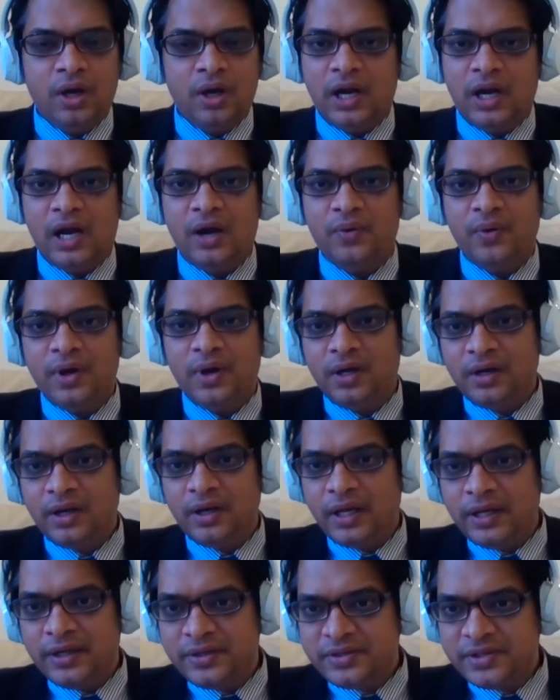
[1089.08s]
our
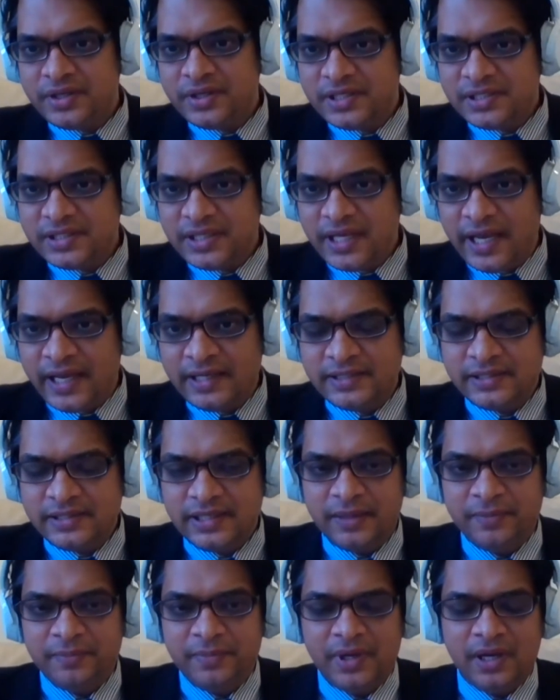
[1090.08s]
entrance
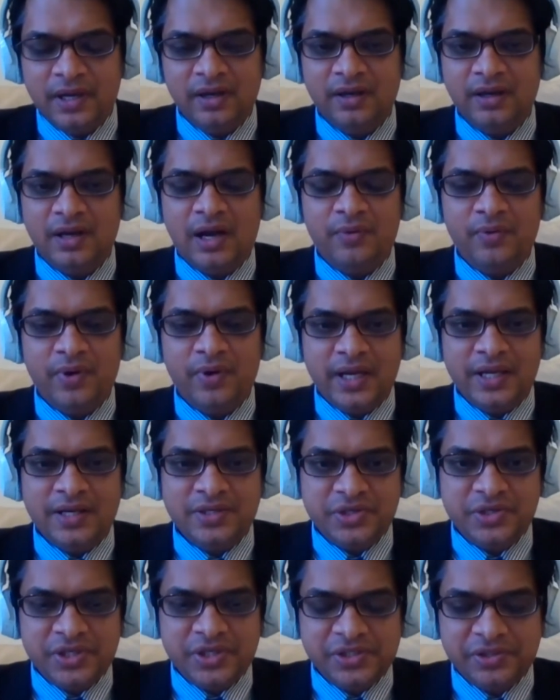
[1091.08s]
exam, uh, our
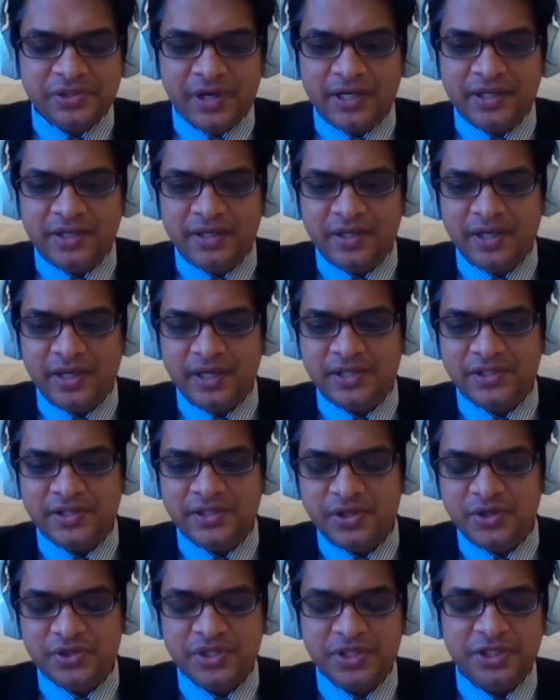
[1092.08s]
entrance criteria is
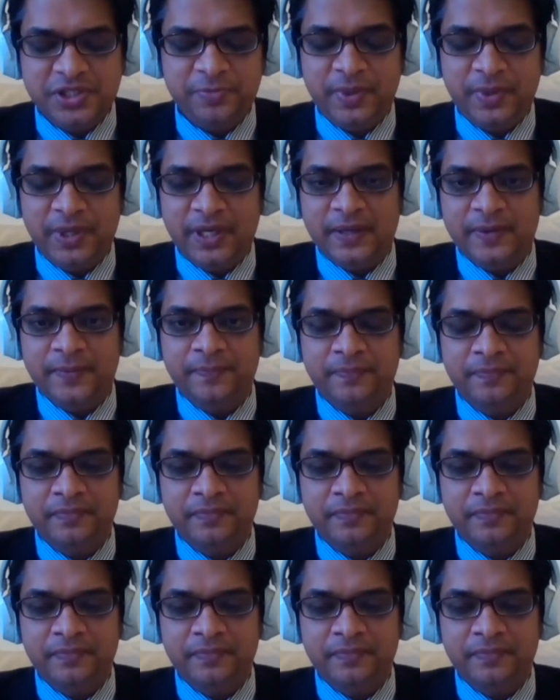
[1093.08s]
your CGPA,